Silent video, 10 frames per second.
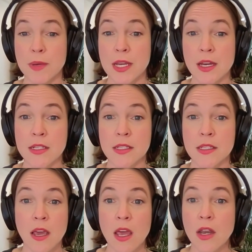because
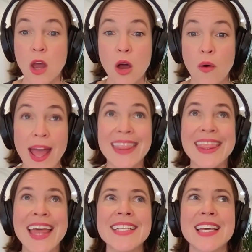no, at
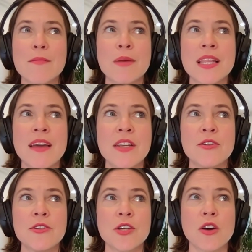that time, 11
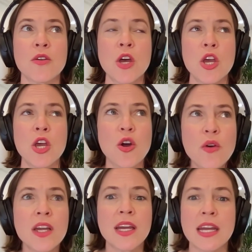years ago,
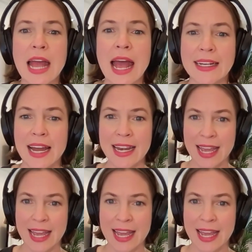yoga had kind